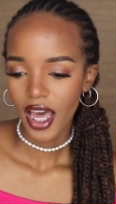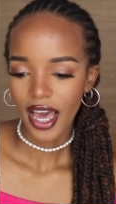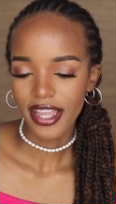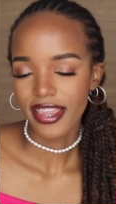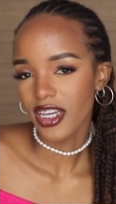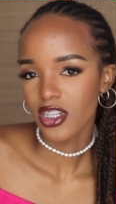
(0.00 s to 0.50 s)

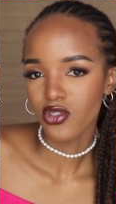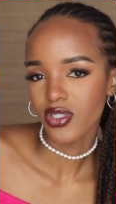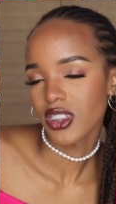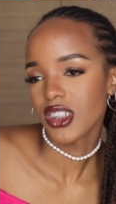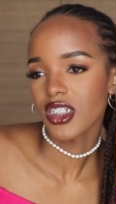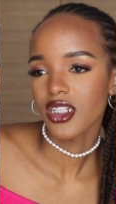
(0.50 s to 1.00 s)
I think it
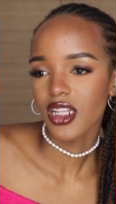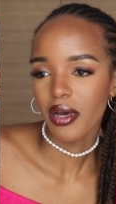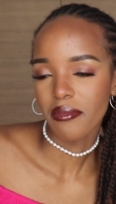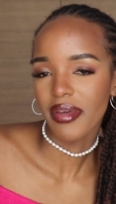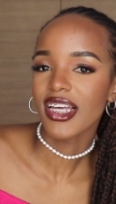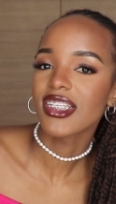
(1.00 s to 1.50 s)
was still
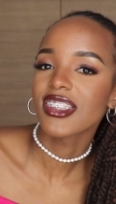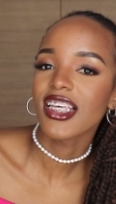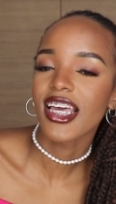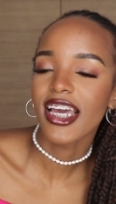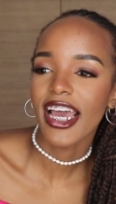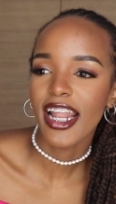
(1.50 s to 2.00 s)

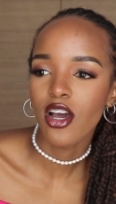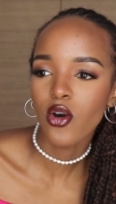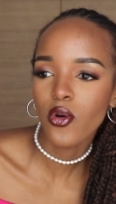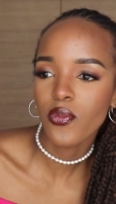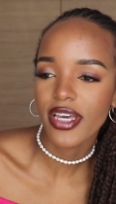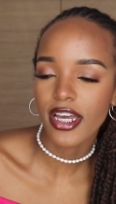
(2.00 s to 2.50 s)
amazing and I
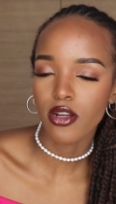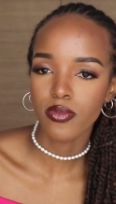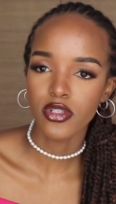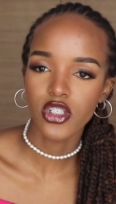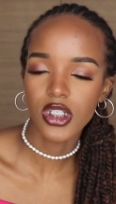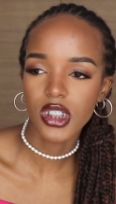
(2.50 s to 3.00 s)
hope you get
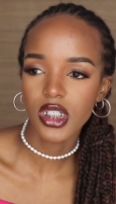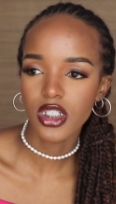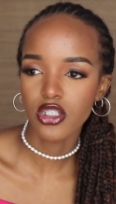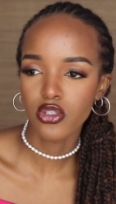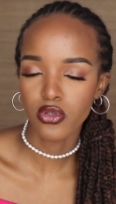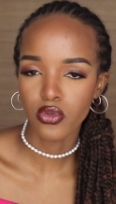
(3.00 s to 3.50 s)

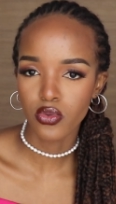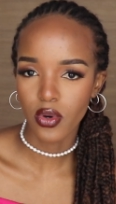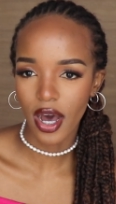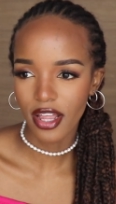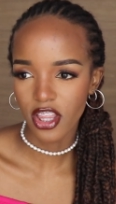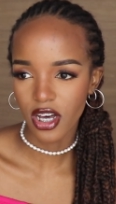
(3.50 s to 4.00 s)
opportunities to do
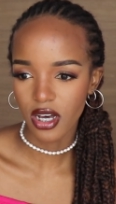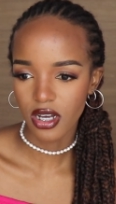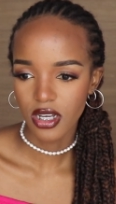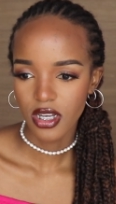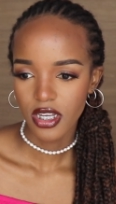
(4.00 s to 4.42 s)
other